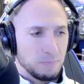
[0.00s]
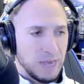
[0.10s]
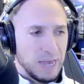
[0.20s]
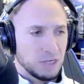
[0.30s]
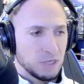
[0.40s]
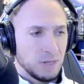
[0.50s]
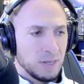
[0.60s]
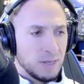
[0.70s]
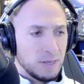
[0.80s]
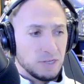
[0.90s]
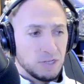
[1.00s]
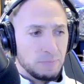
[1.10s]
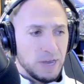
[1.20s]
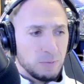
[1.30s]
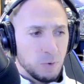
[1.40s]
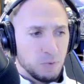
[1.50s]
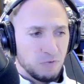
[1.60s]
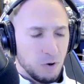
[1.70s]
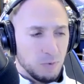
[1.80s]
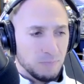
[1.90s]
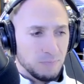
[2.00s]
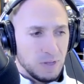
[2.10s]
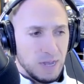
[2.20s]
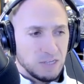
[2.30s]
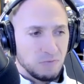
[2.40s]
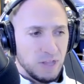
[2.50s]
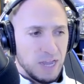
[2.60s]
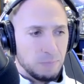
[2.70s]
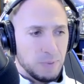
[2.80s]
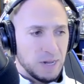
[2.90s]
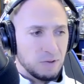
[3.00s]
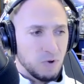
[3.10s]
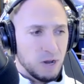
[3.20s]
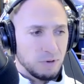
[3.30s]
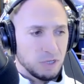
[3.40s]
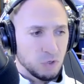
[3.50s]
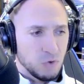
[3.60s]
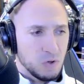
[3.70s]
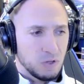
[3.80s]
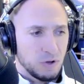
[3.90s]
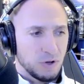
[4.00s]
Page is an impeccable performer, as of late beating Roderick Strong, Claudio